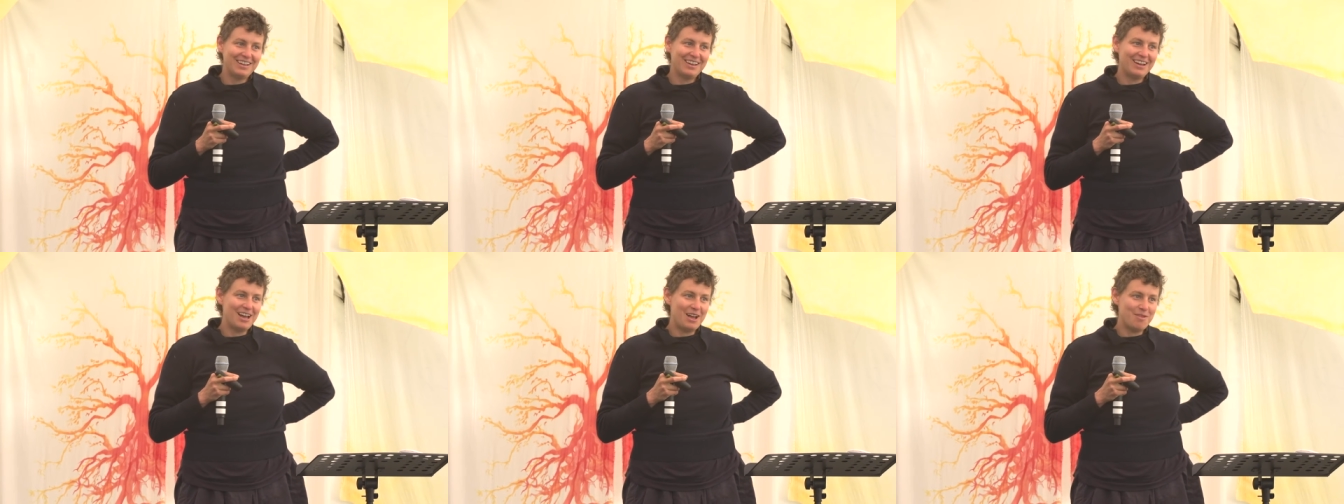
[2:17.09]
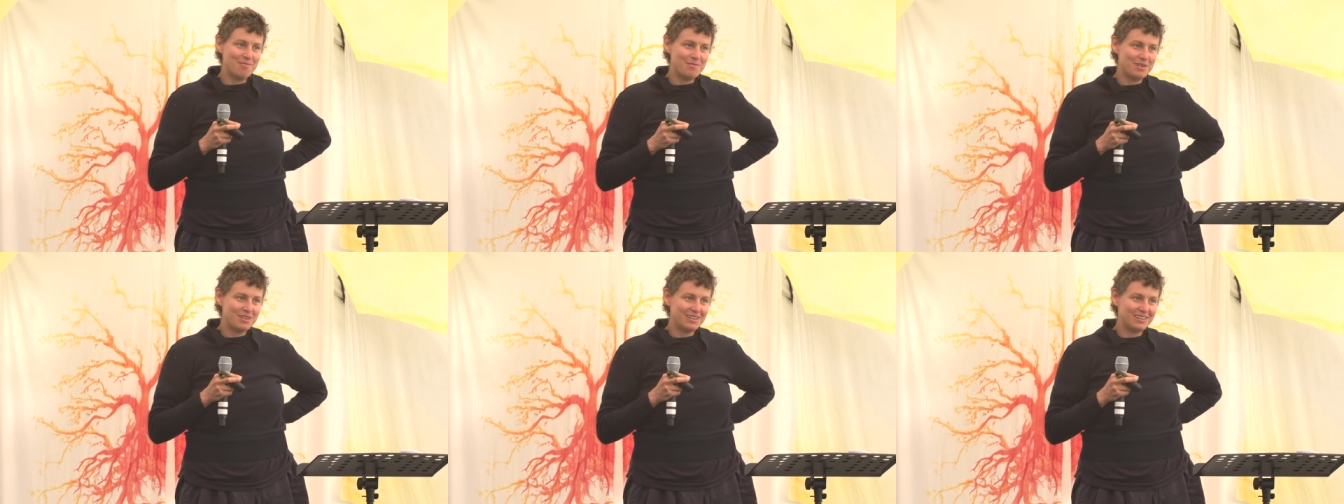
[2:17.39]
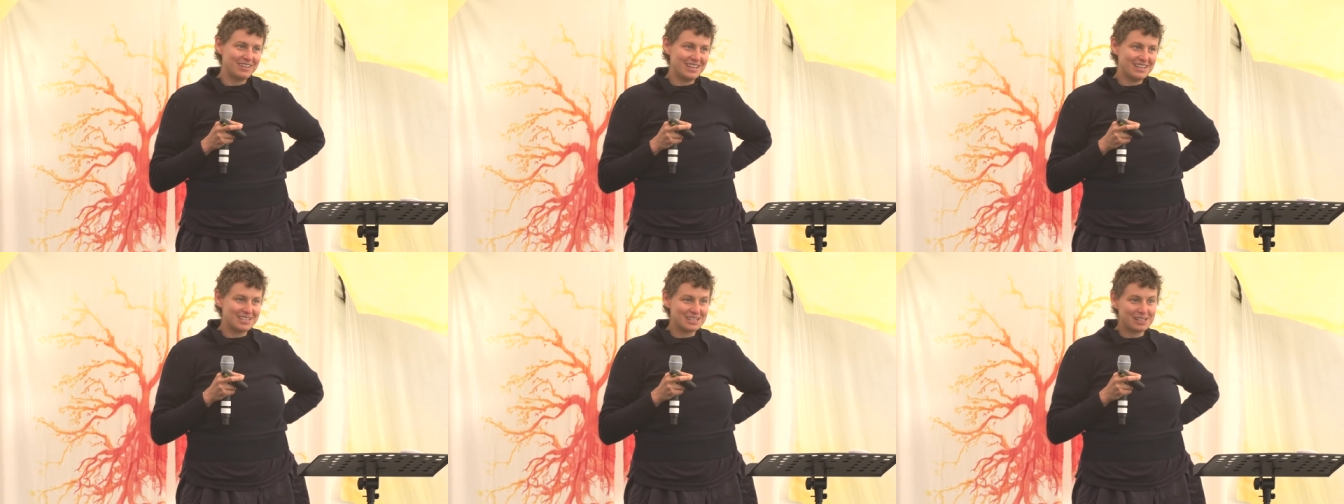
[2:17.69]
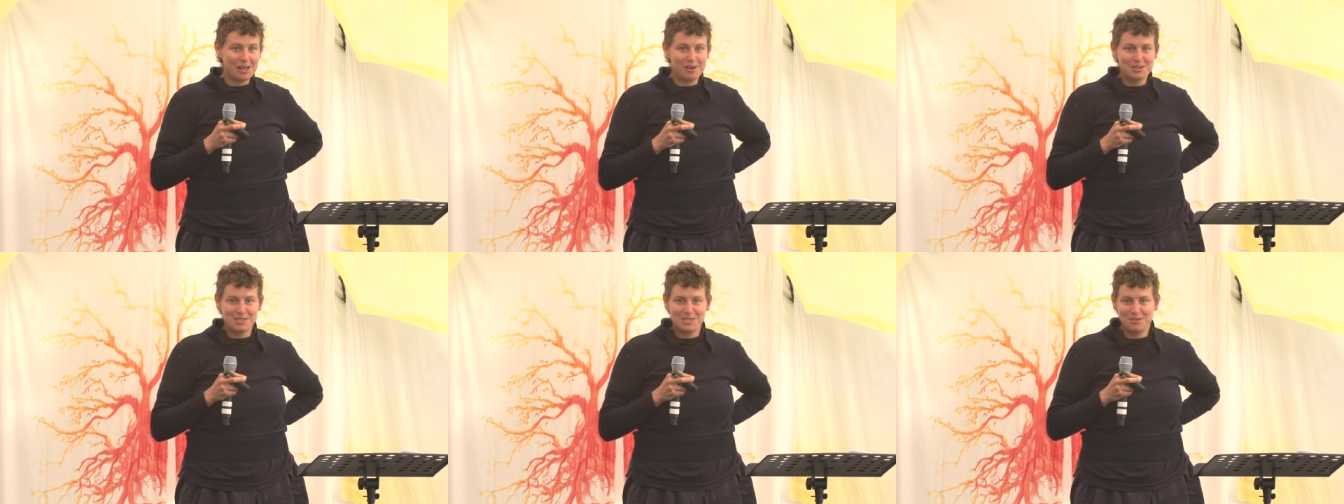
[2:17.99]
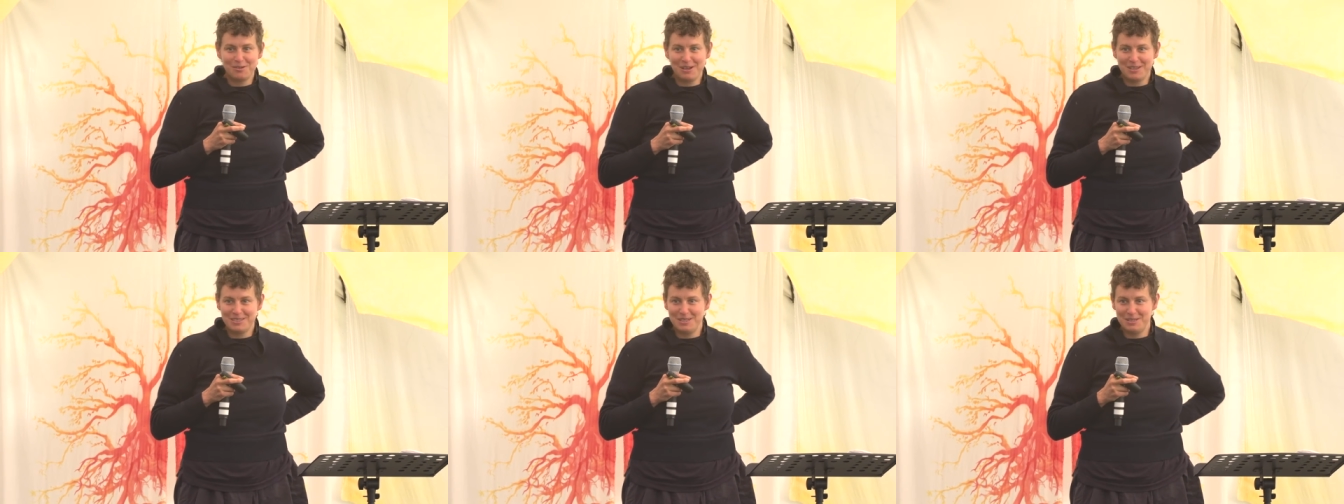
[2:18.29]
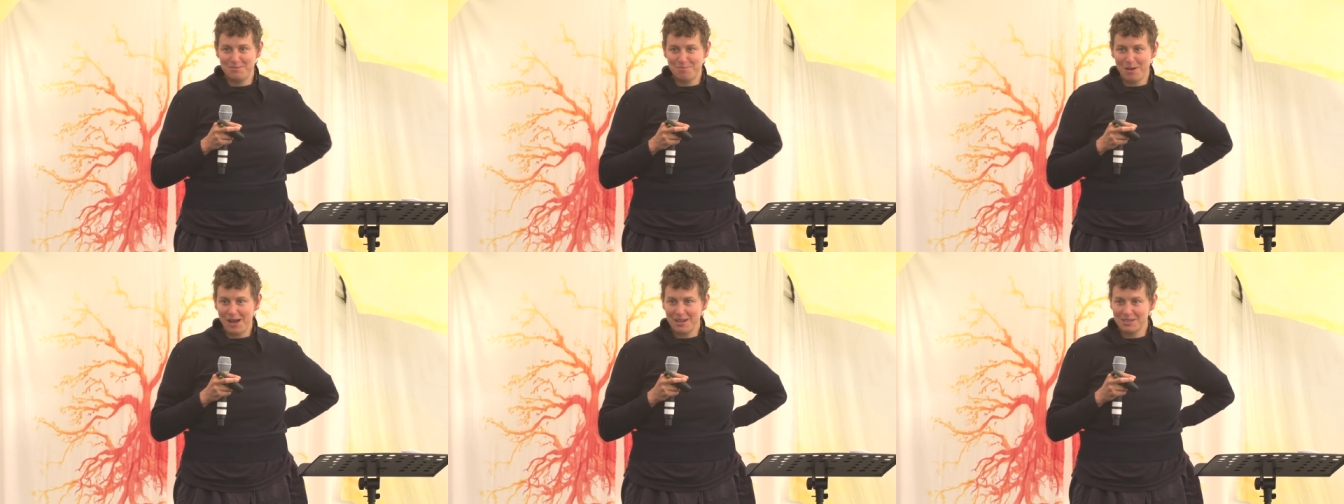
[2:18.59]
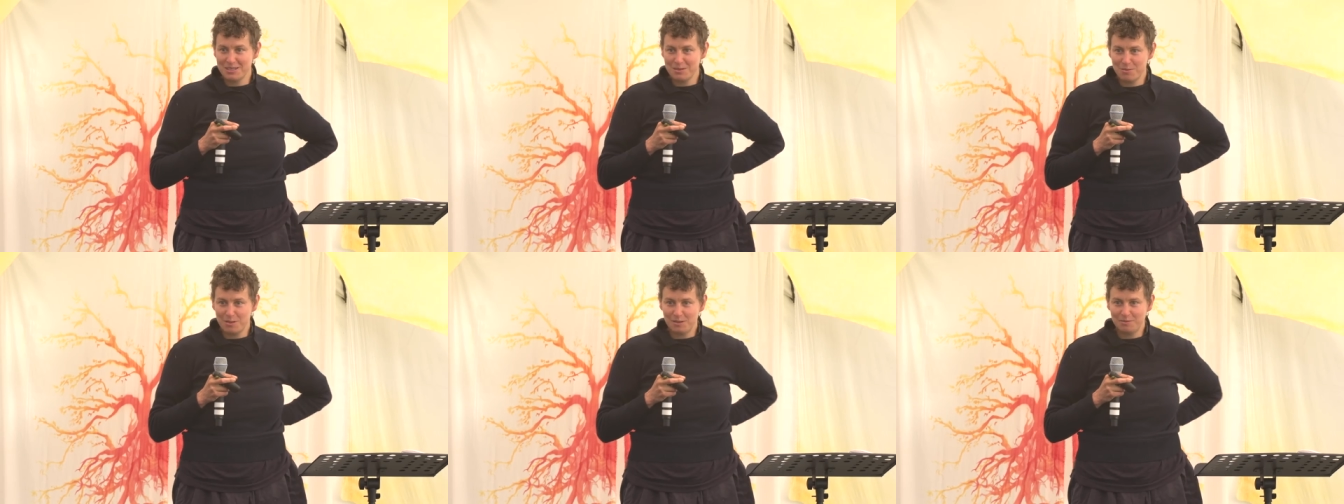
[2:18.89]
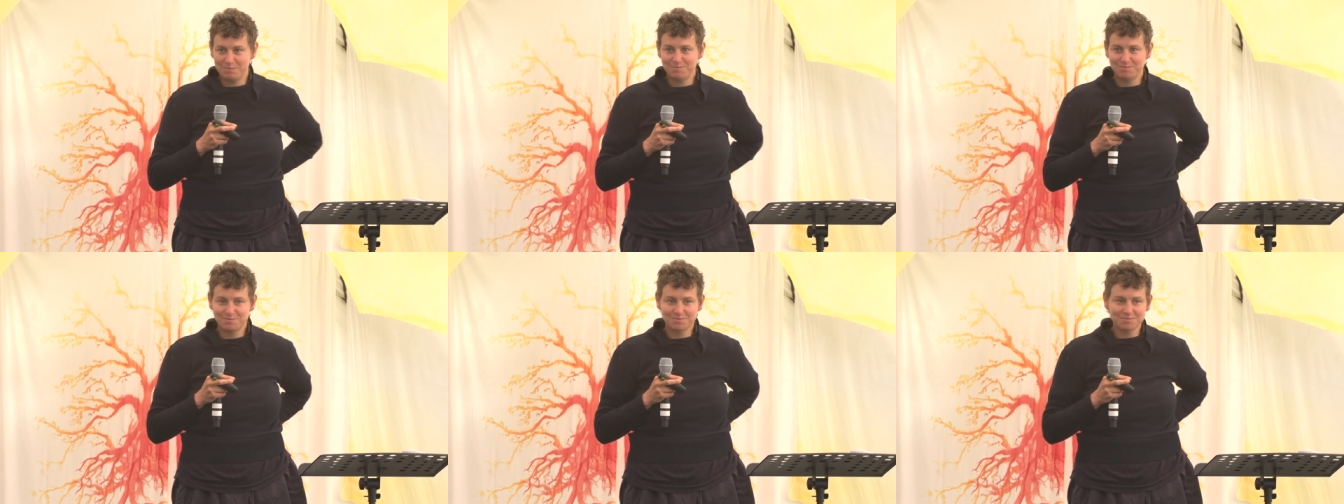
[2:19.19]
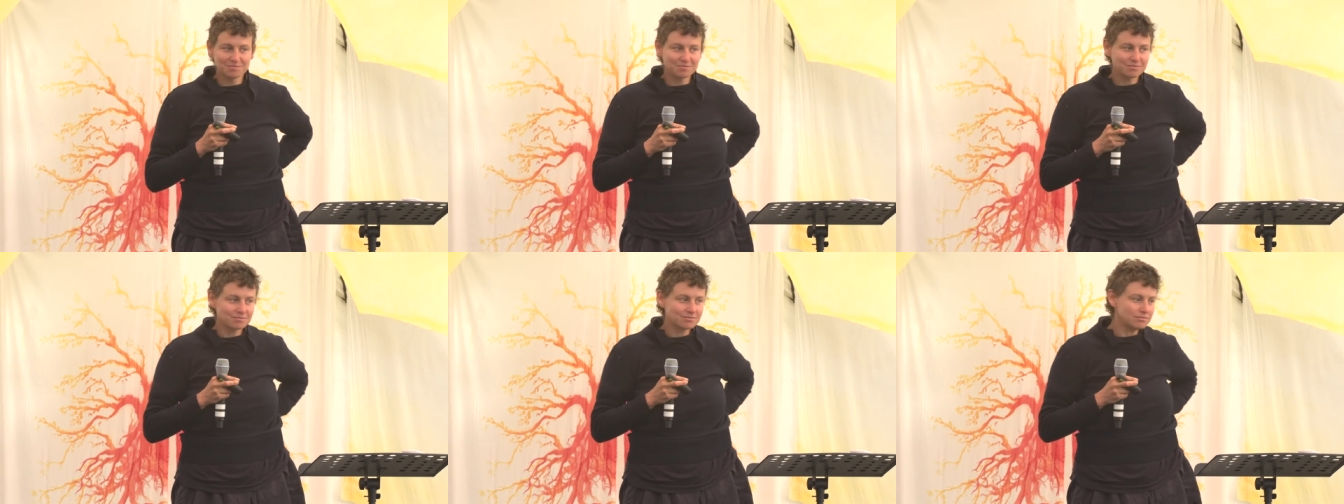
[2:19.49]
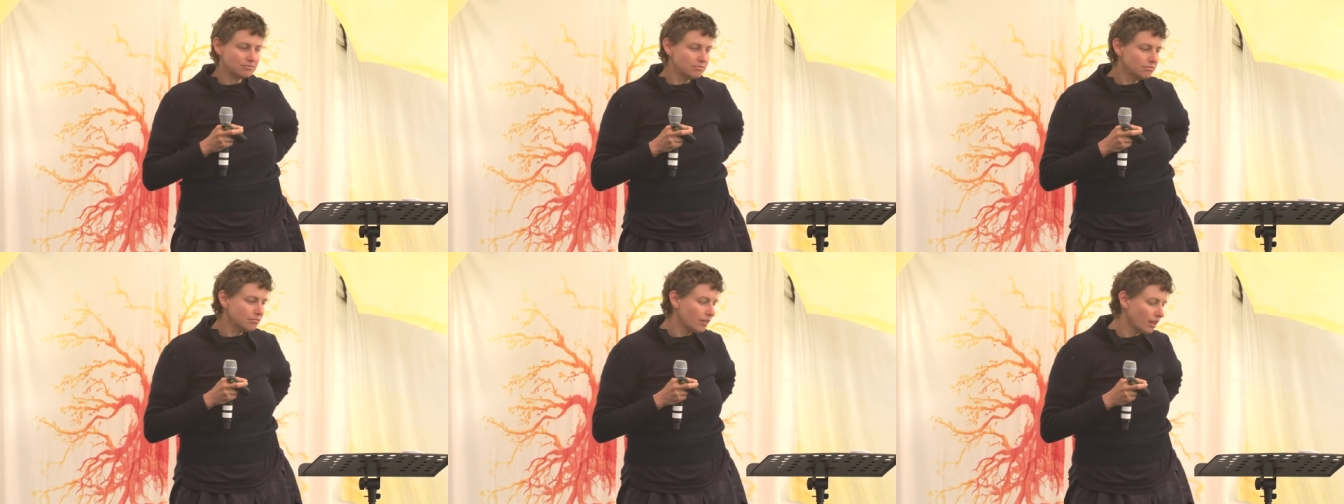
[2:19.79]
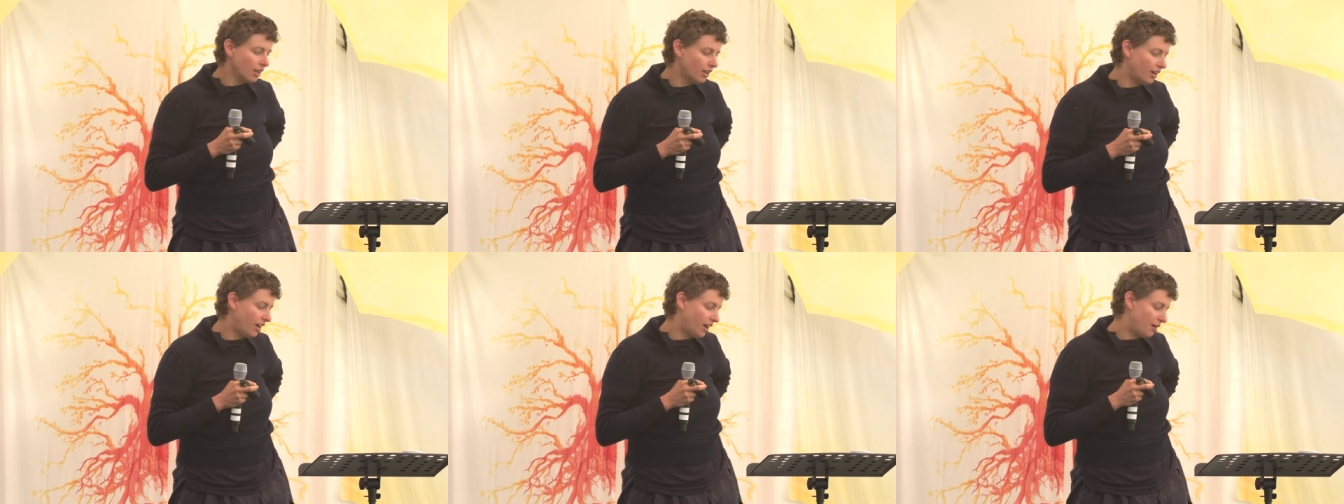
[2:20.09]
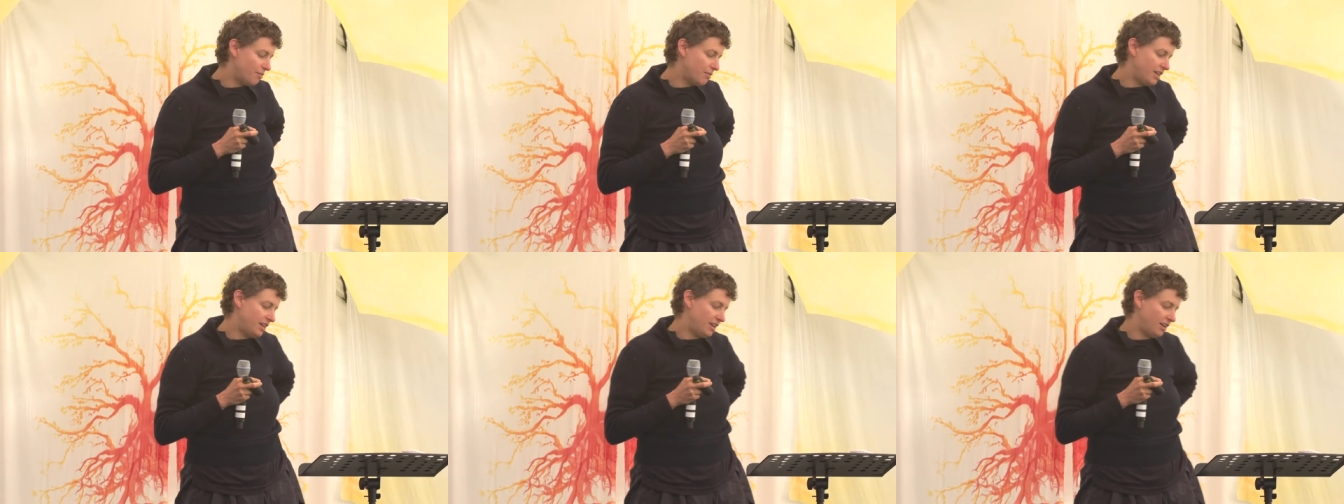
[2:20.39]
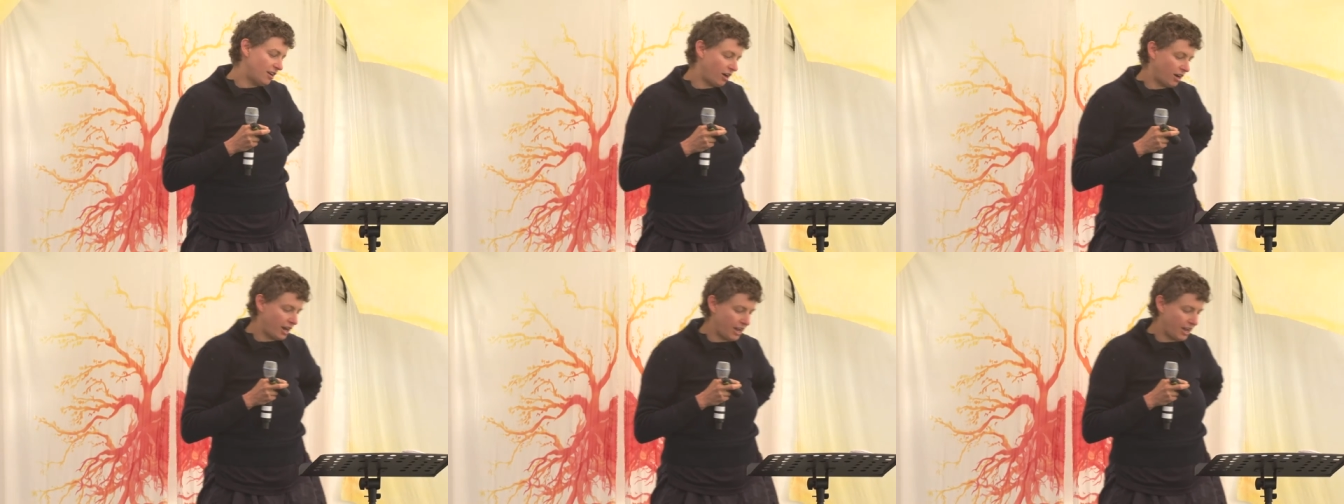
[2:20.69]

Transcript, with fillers: um, as close to us as possible um, and in our